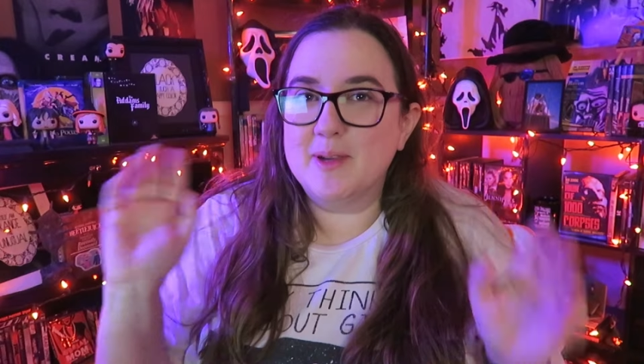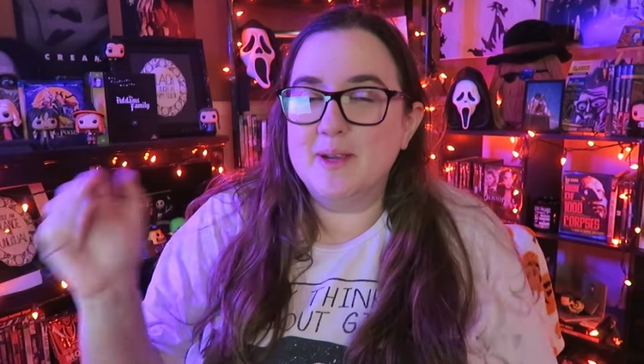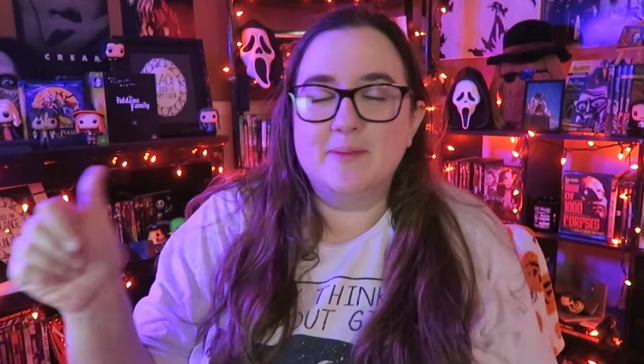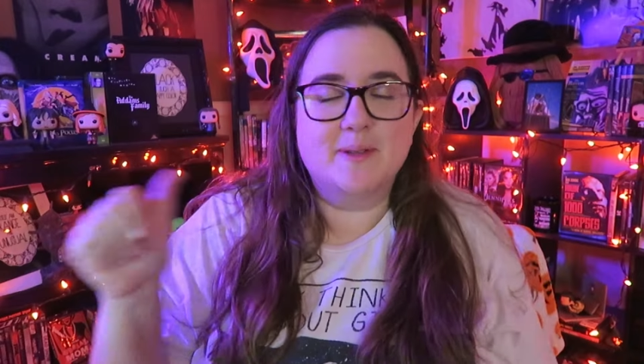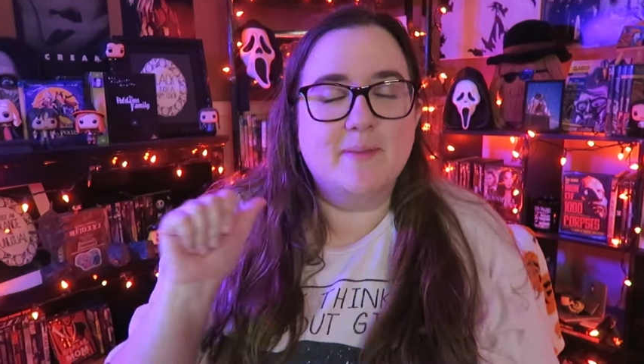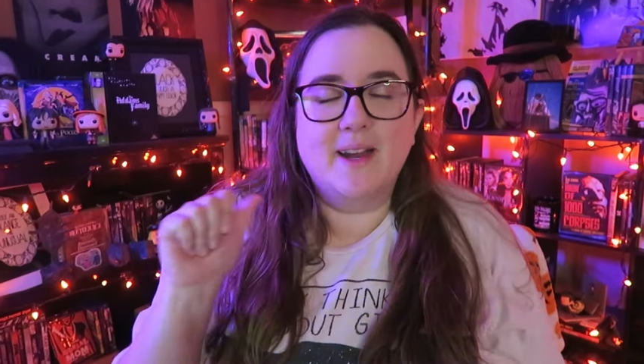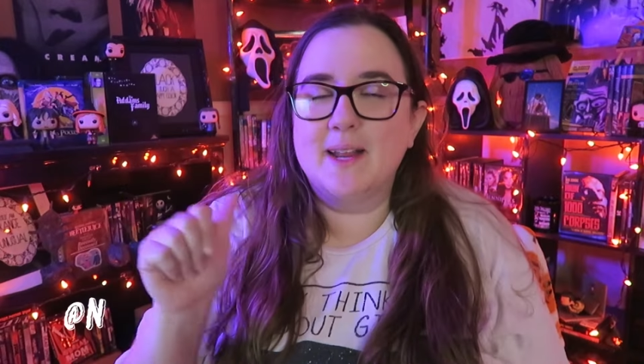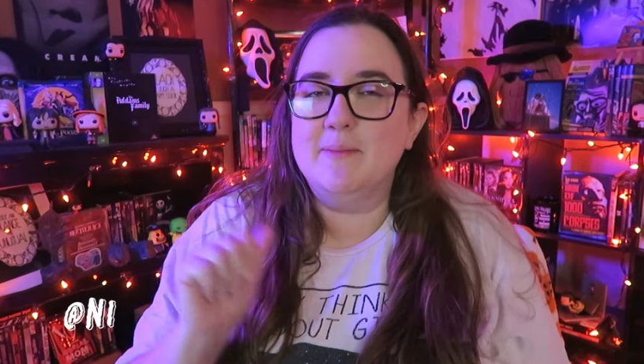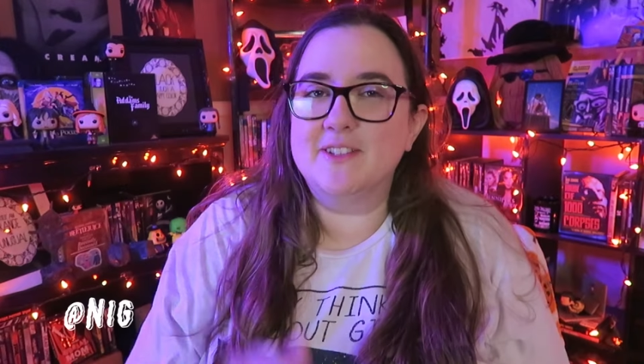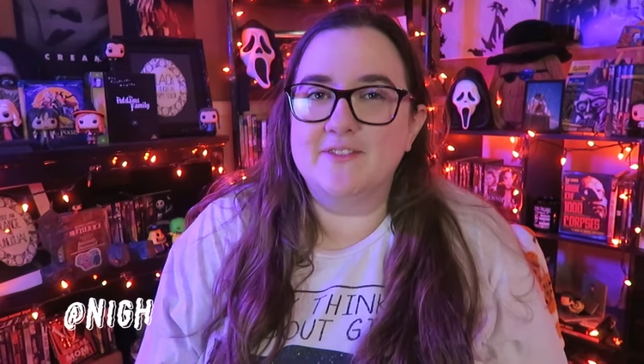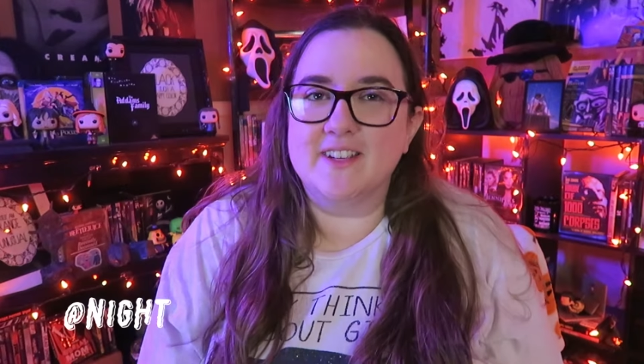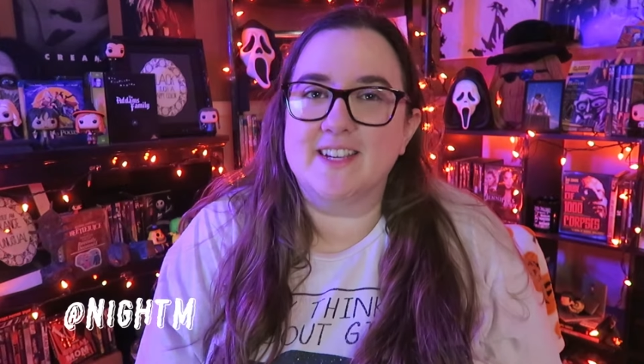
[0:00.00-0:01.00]
peeps. My name
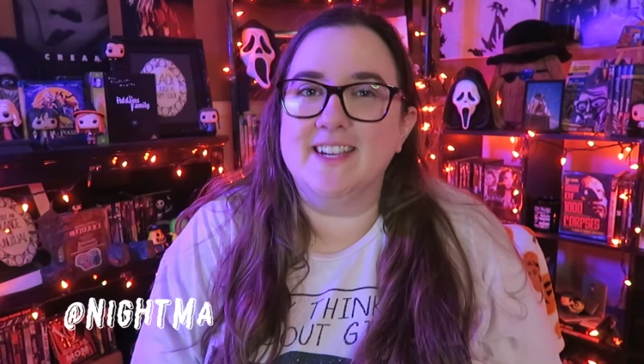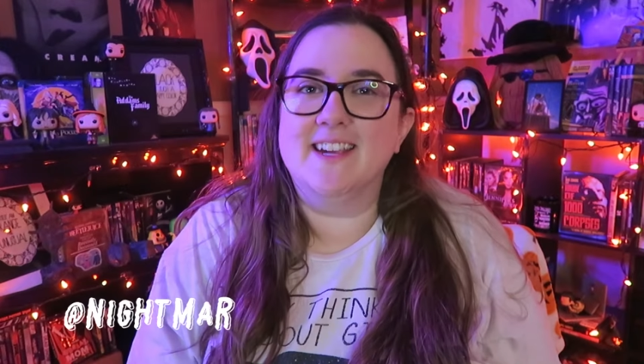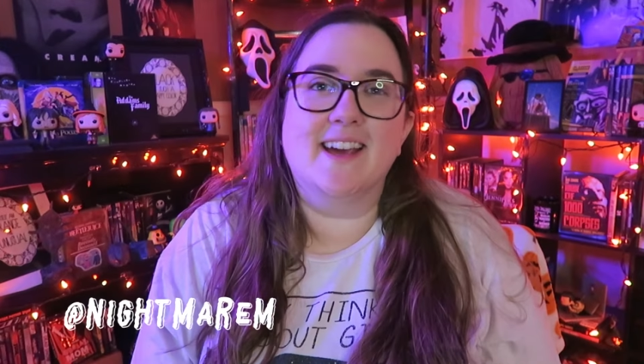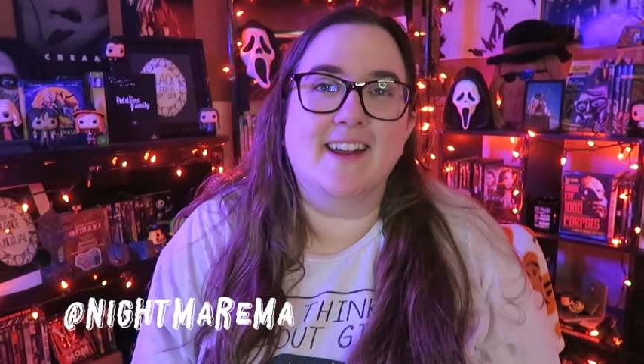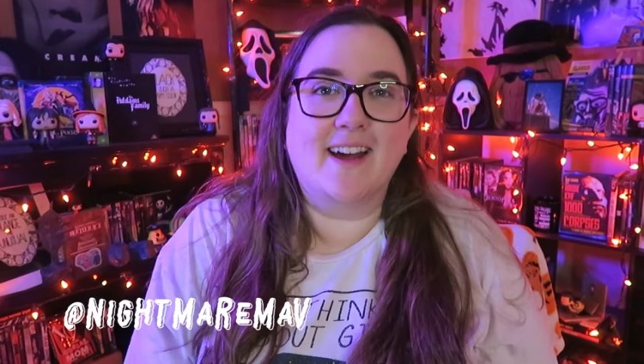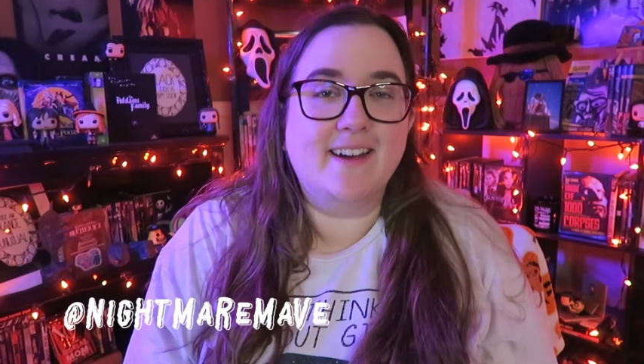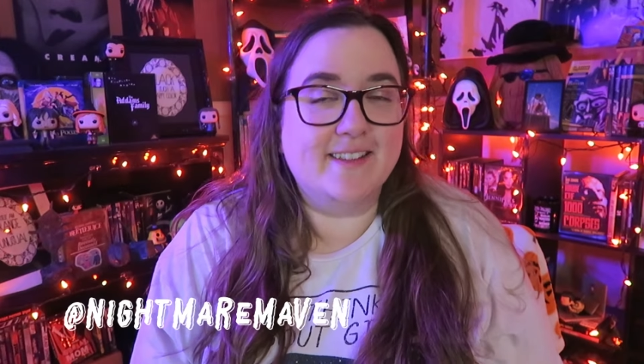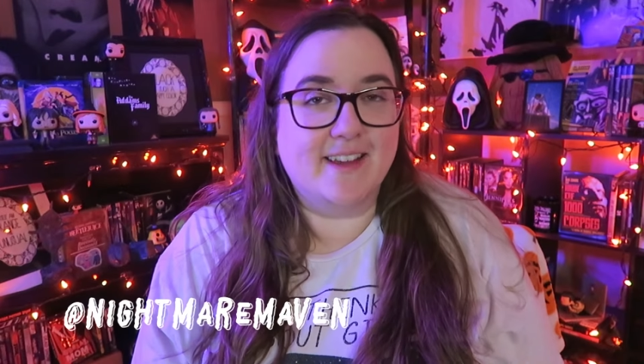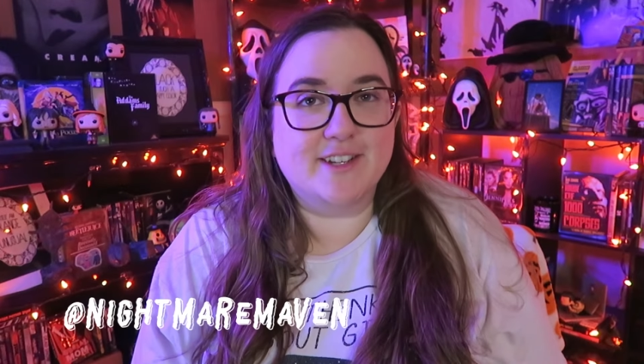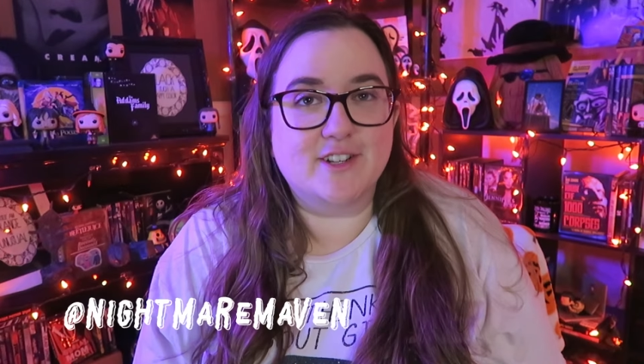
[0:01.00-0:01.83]
is Vicky and I like